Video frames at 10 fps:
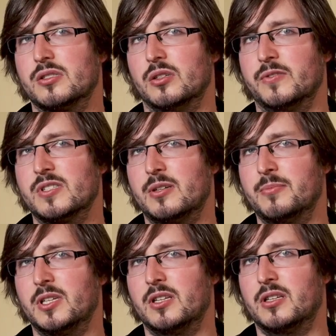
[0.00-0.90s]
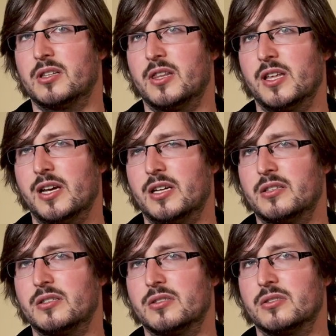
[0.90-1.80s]
So for something
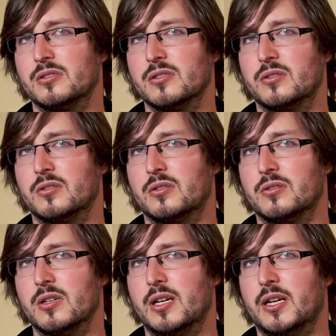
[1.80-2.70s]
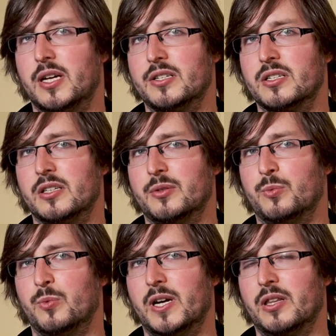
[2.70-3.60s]
that's
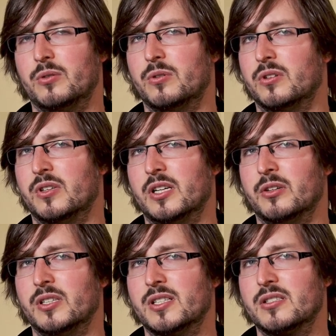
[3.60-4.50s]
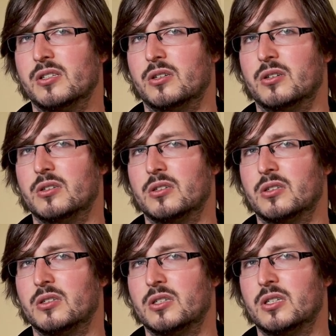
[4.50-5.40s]
actually rather ordinary, it's
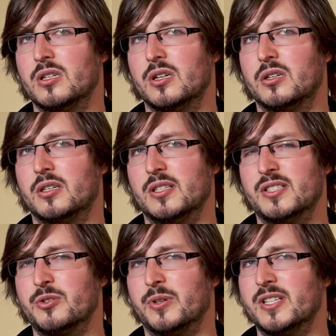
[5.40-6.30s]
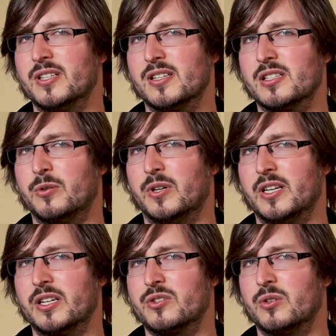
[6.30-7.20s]
treated as quite
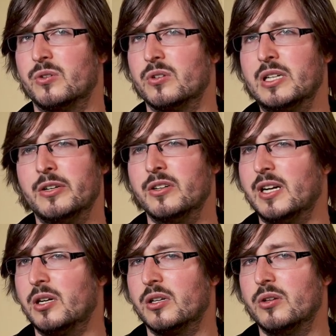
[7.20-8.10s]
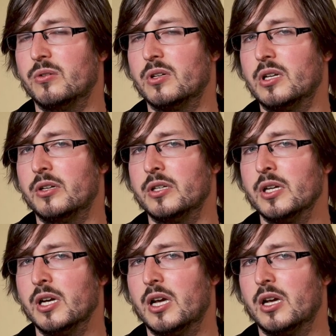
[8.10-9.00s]
extraordinary or out of the
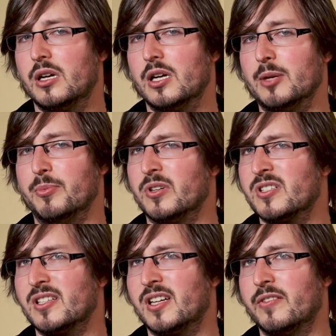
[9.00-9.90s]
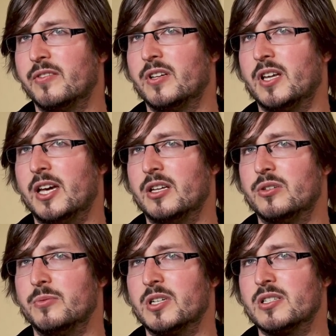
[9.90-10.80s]
ordinary. I personally haven't had
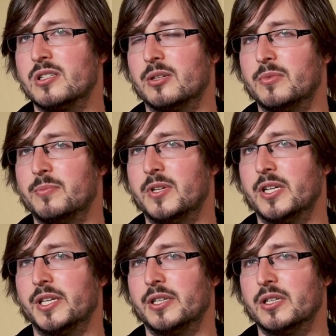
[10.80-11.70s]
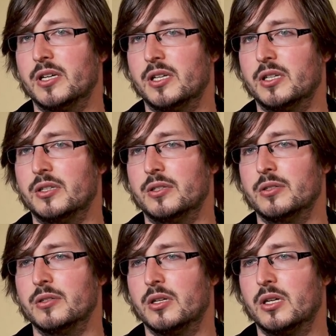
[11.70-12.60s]
too much stigma being
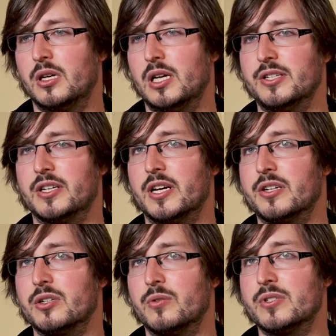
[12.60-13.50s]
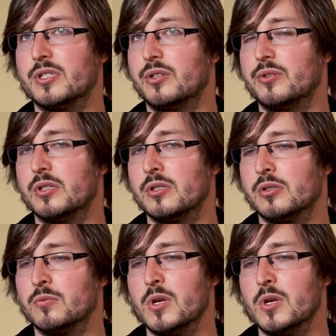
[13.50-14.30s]
in educational institutions,